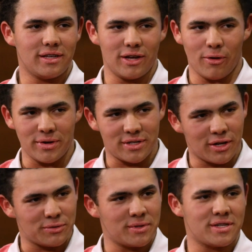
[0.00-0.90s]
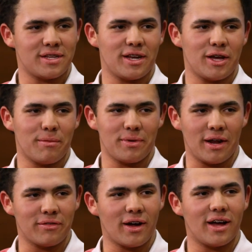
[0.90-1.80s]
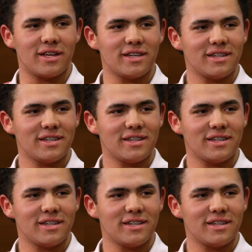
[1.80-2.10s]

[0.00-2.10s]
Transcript: He always tells me to stand up, and I've got it.